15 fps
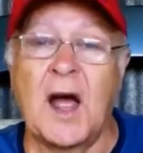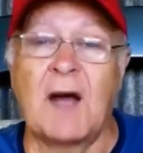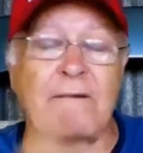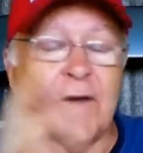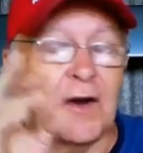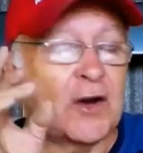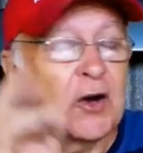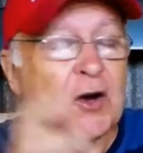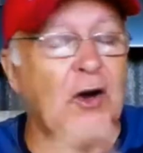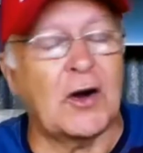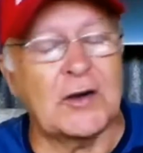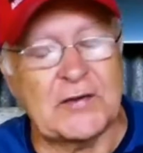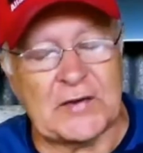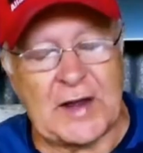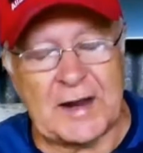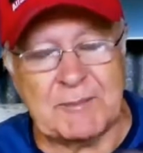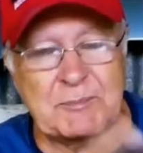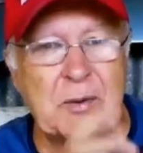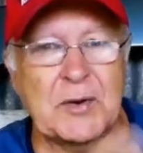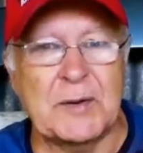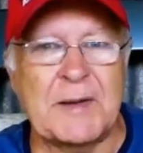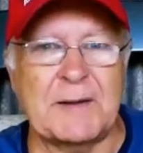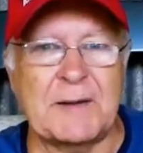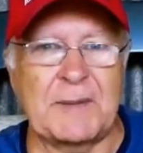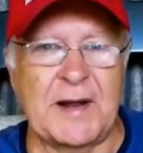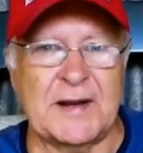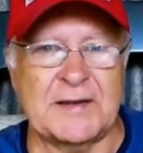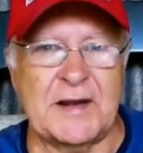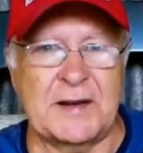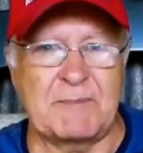For God's sake, put them in a
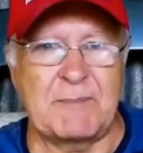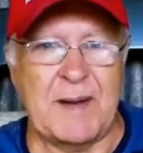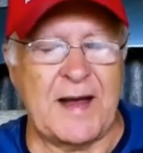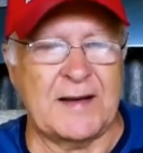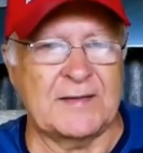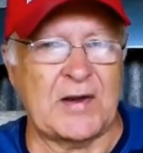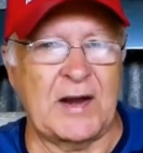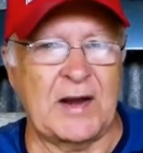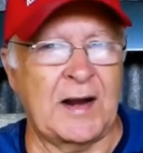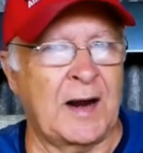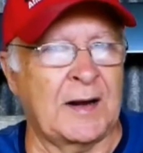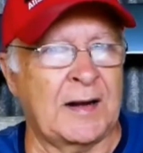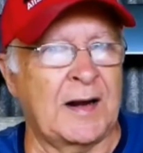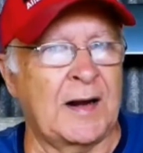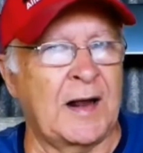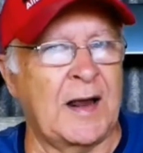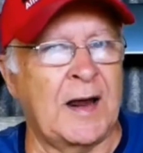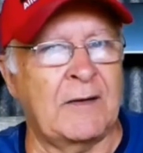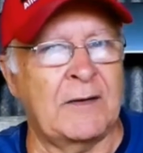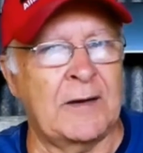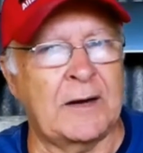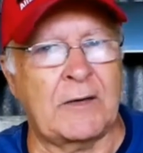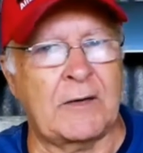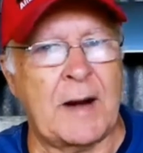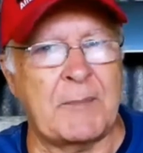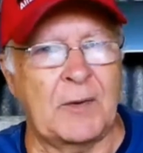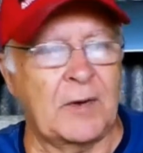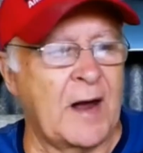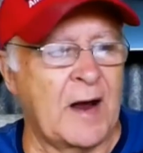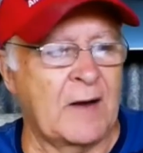plastic bag so you don't get hairy crap
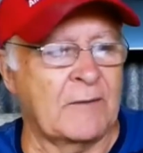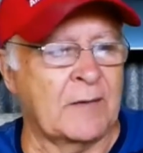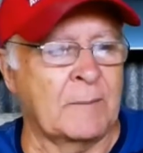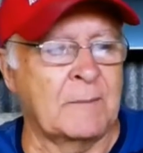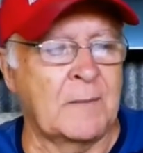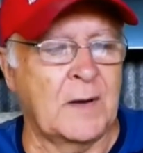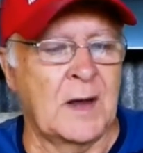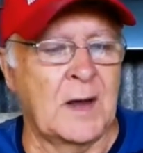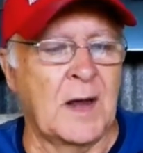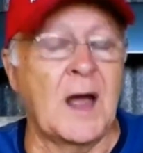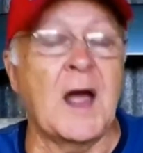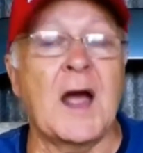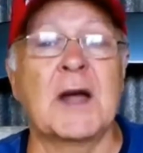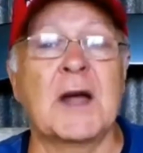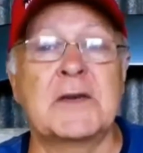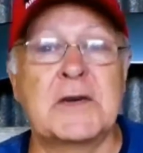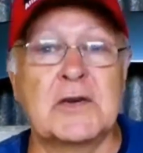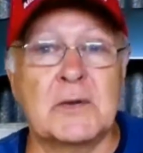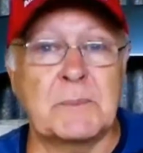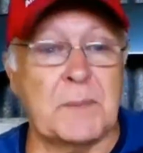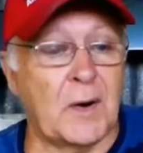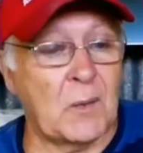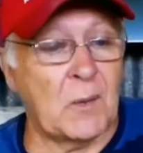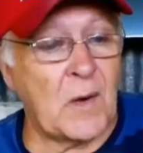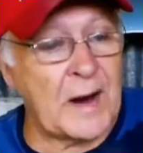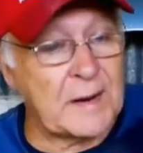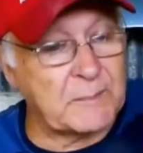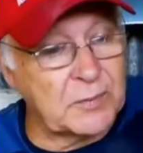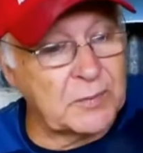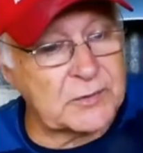all over them, and do it by
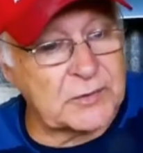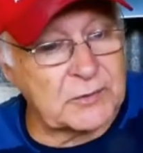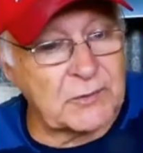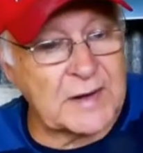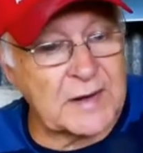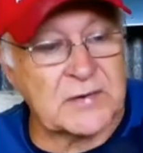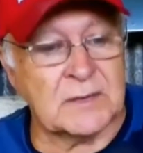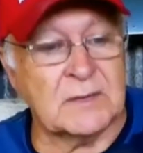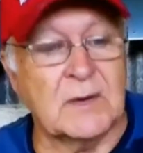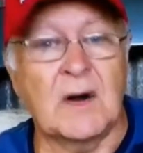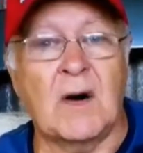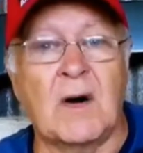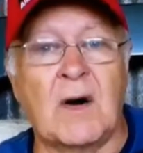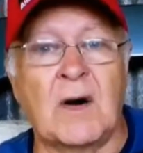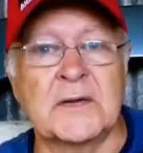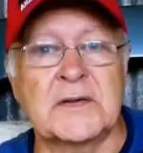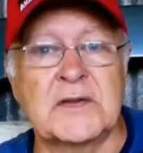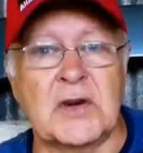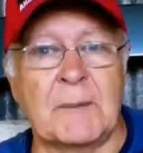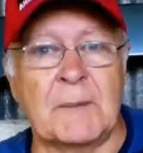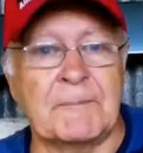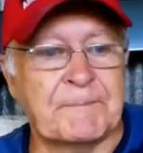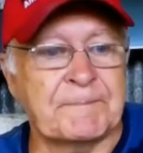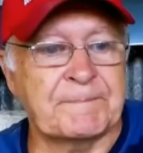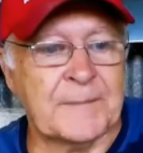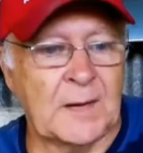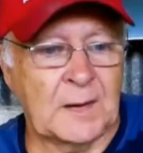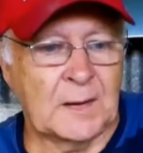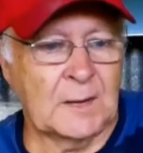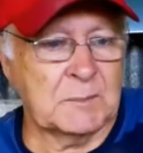weight. Put your resin on top
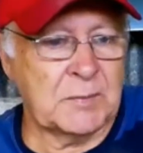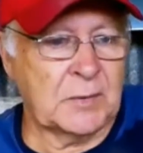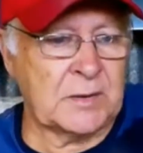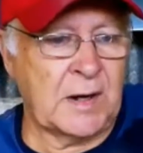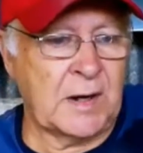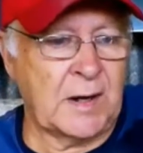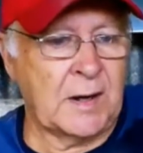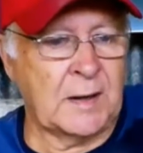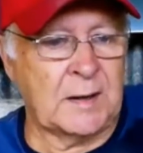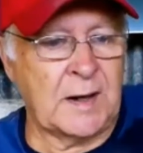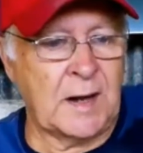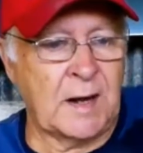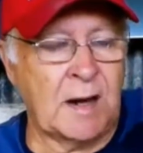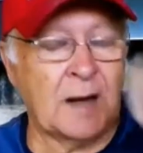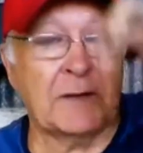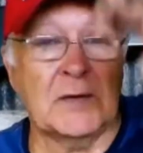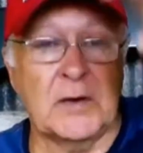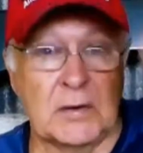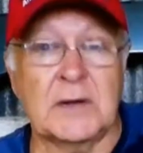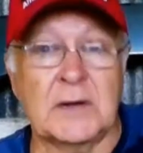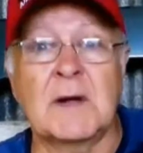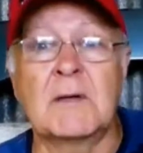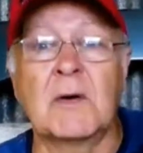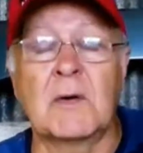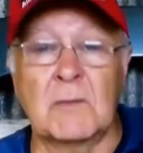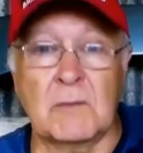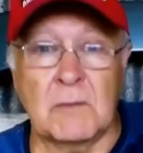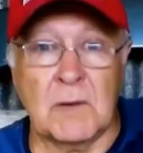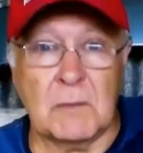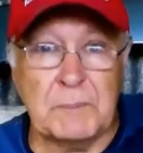and do it
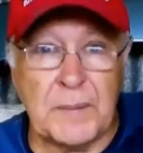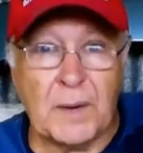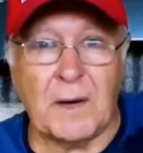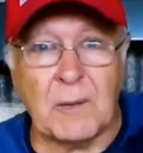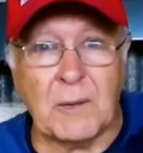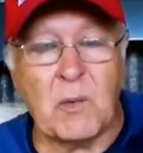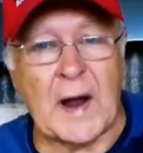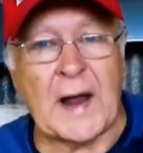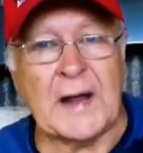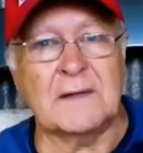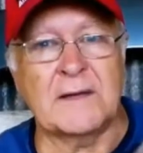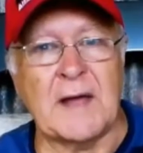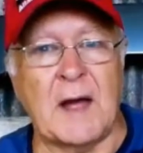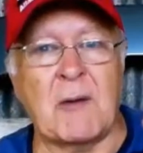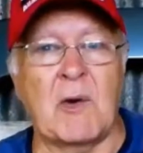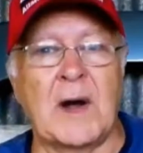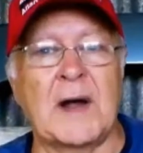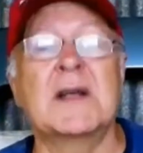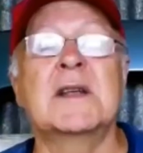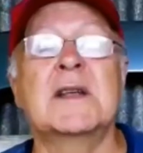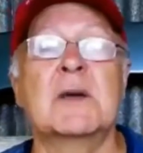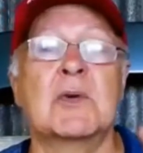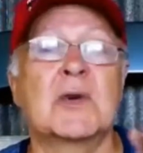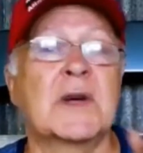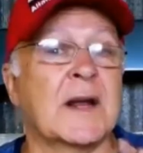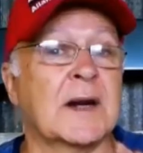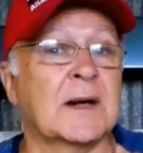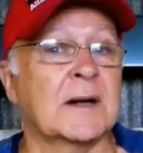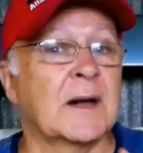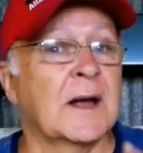by weight. That way you will get
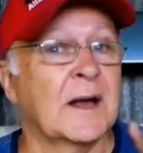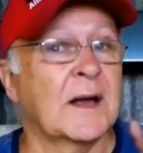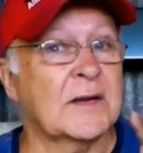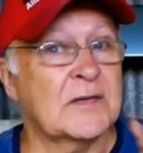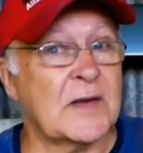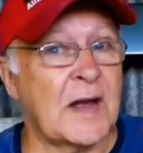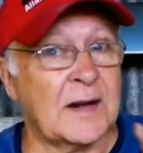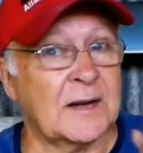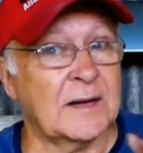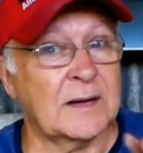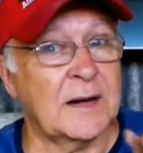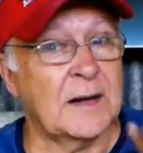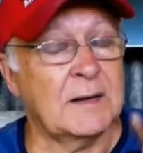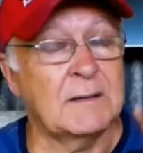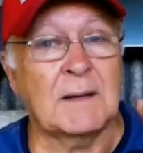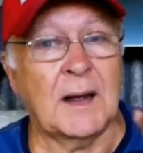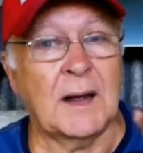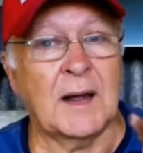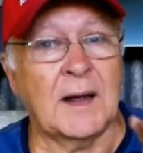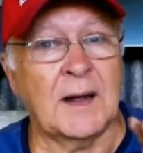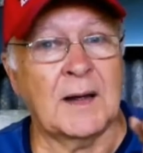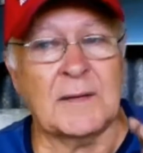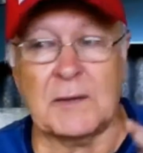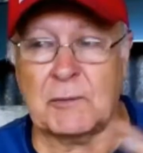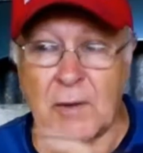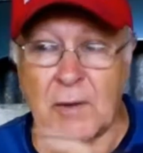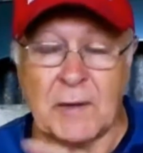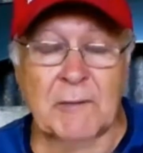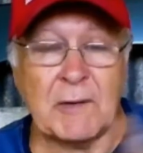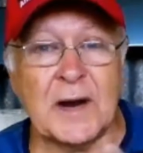it exactly the
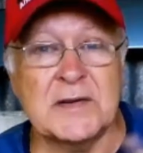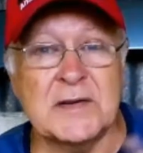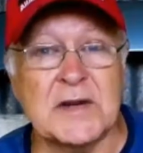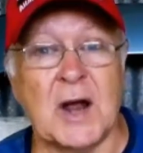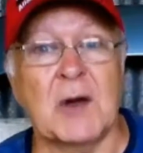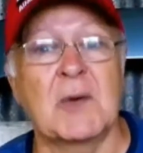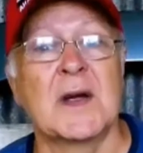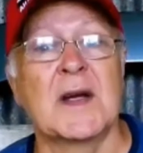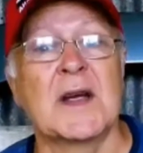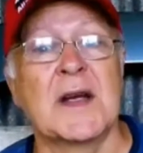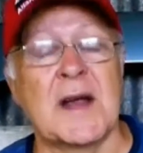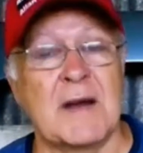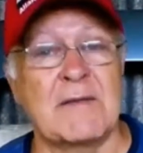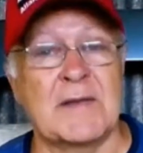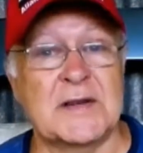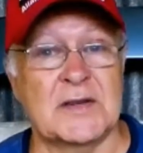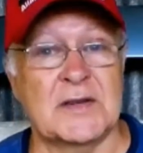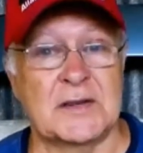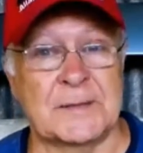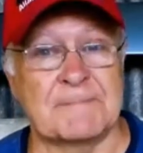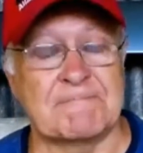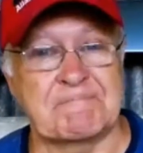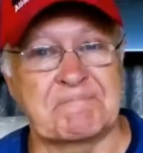right ratio every time.